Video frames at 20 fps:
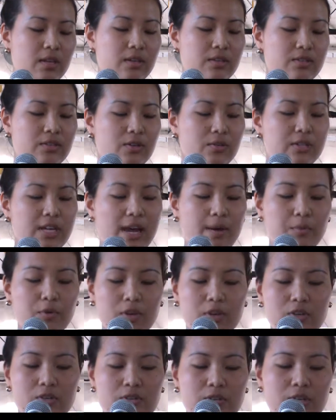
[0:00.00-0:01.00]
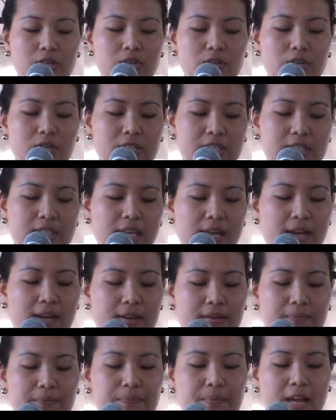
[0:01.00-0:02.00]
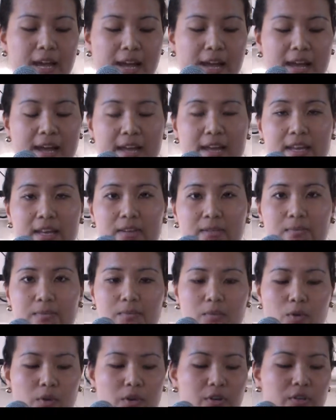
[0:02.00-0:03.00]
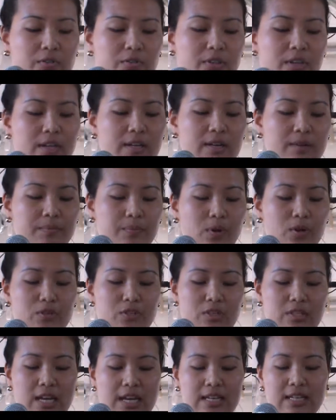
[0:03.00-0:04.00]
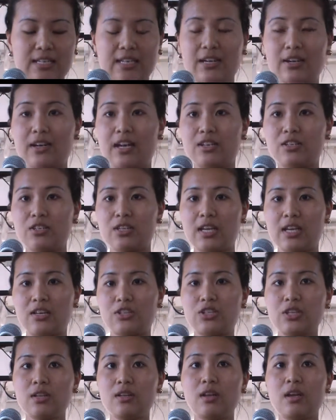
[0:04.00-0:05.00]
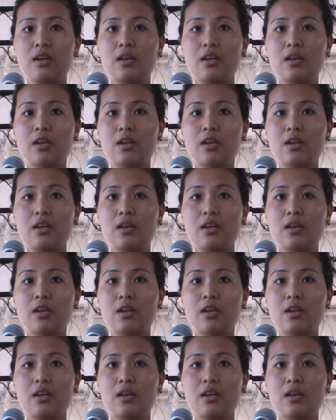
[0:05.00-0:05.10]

So tap water drinkers um, had more of a post-secondary education.